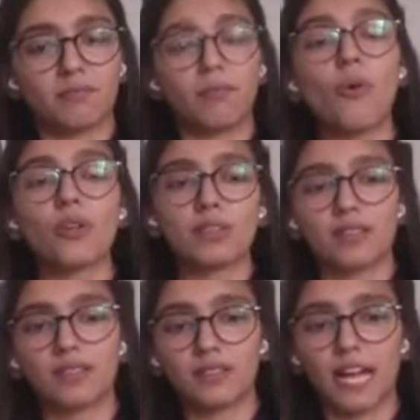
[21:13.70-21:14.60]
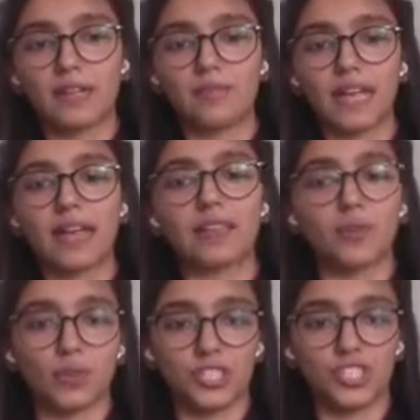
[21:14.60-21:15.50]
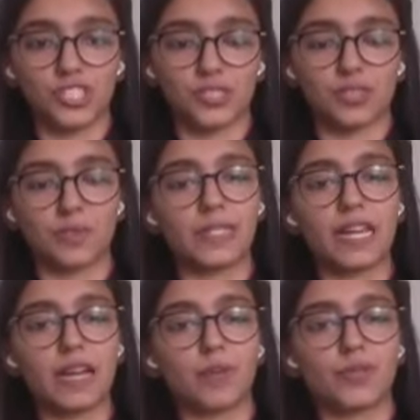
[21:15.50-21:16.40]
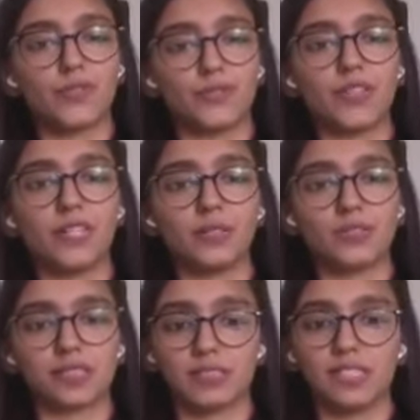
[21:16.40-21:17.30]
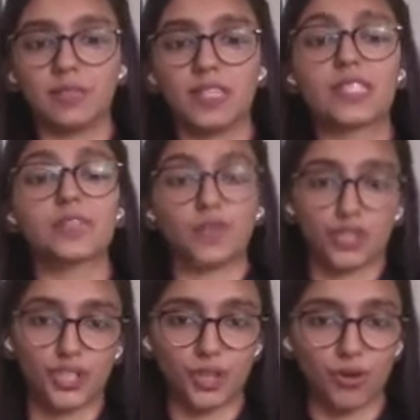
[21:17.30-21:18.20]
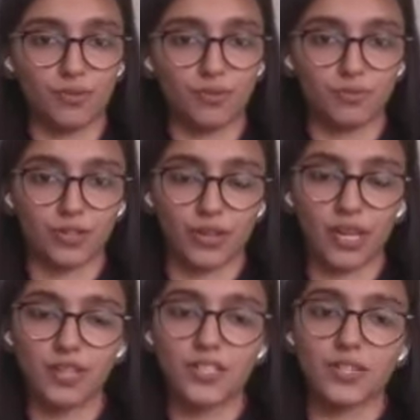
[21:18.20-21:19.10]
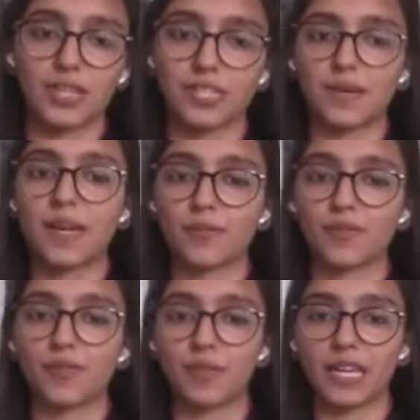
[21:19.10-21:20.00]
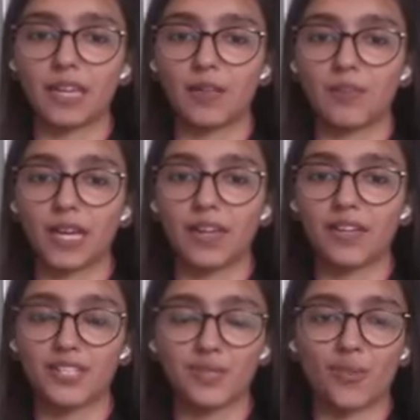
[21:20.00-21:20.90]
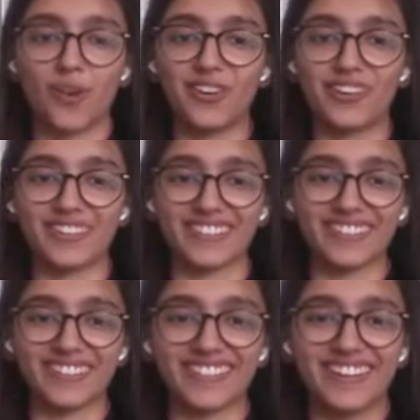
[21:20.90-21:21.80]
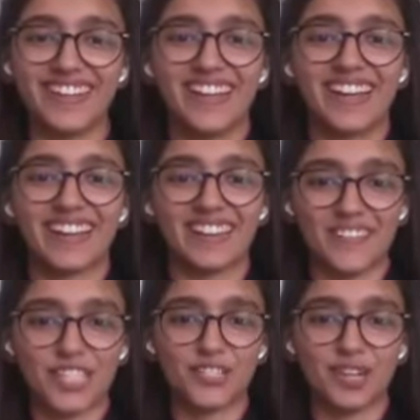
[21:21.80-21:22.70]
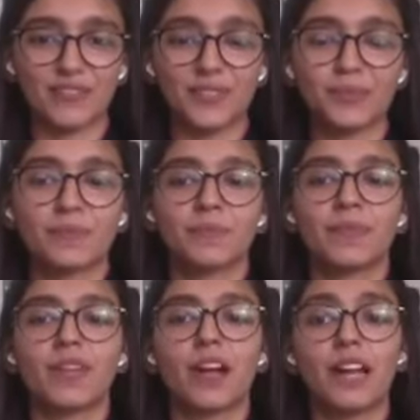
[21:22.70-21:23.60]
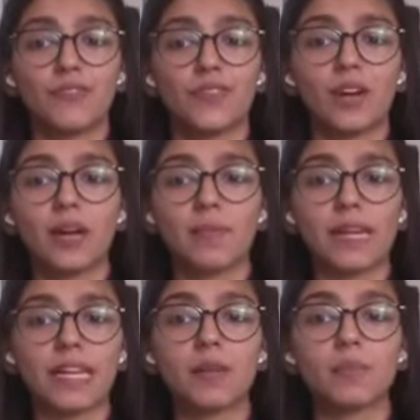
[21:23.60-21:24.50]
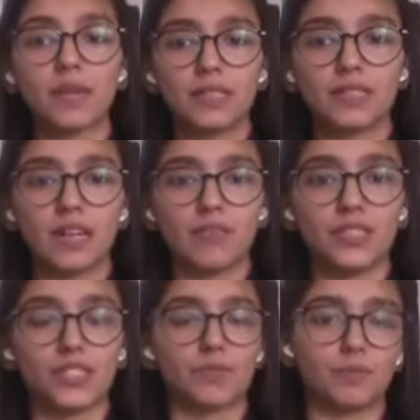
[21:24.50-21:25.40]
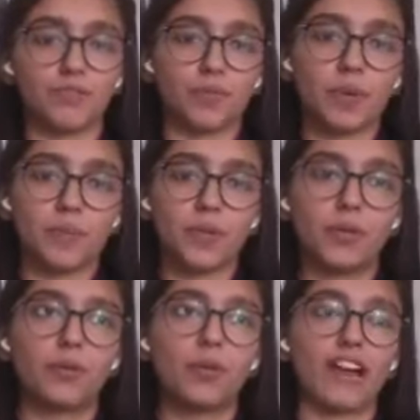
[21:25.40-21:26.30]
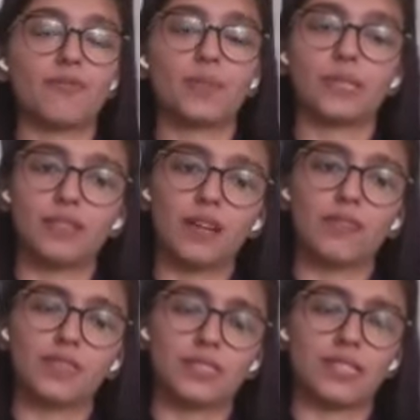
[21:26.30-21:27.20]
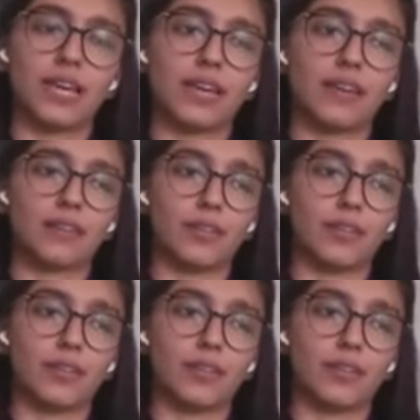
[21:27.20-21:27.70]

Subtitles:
more time than the OTG. So it will take about 15 to 16 minutes for sure. Okay, so that's why I prefer baking in my smaller convection oven. If you all are baking built-in ovens, so for people who have built-in ovens like